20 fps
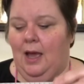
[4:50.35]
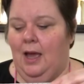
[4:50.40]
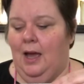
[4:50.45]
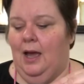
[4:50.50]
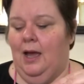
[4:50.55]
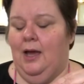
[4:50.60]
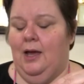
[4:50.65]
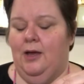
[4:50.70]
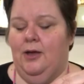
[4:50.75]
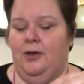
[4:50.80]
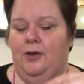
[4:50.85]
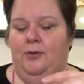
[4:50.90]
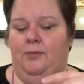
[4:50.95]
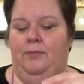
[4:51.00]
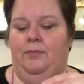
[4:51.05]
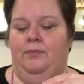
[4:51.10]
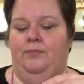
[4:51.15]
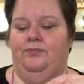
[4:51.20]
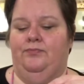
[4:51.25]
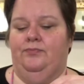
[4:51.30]

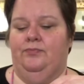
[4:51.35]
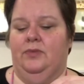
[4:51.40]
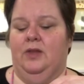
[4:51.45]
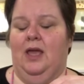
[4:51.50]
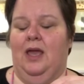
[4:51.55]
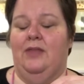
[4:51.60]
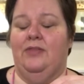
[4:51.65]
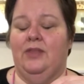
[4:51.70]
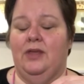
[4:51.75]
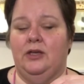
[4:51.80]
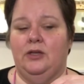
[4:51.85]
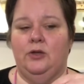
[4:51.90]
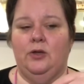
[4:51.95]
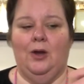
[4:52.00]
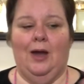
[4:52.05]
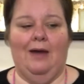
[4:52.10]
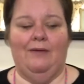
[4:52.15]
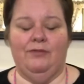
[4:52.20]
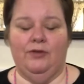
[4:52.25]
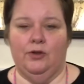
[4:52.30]
And then you
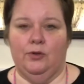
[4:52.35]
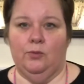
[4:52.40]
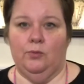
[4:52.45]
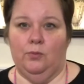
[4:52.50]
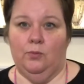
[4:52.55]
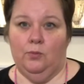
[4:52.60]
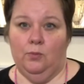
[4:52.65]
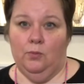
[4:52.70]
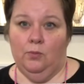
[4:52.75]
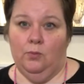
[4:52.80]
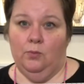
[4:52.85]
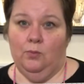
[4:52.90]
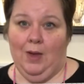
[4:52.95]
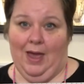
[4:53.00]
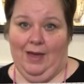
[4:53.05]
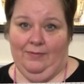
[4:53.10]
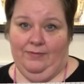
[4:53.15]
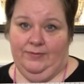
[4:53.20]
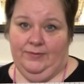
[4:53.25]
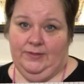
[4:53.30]
have your
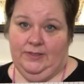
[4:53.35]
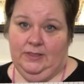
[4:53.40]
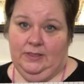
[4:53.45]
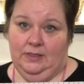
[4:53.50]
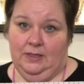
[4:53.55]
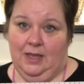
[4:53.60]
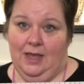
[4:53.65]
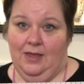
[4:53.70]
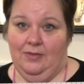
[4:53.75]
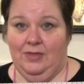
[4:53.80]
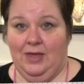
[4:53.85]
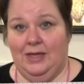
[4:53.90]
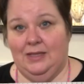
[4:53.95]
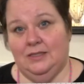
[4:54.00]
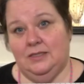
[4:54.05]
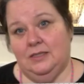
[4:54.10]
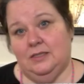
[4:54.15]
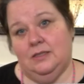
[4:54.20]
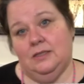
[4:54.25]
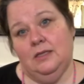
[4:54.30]
weft, and
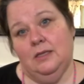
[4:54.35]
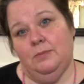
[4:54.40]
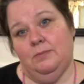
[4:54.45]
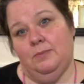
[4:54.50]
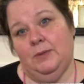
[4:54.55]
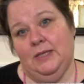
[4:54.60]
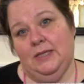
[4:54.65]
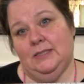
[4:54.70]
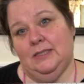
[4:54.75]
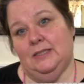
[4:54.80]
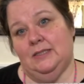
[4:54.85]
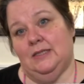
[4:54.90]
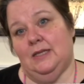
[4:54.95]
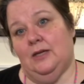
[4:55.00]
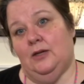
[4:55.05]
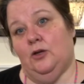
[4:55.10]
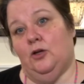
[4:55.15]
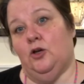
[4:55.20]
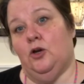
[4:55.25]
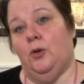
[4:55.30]
that's the pieces
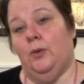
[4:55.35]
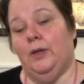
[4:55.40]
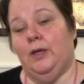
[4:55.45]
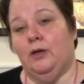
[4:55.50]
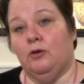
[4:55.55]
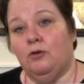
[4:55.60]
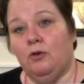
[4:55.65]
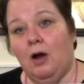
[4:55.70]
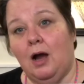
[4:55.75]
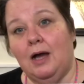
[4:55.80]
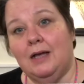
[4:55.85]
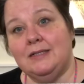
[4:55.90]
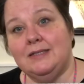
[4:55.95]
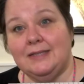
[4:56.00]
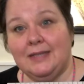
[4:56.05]
that are going across.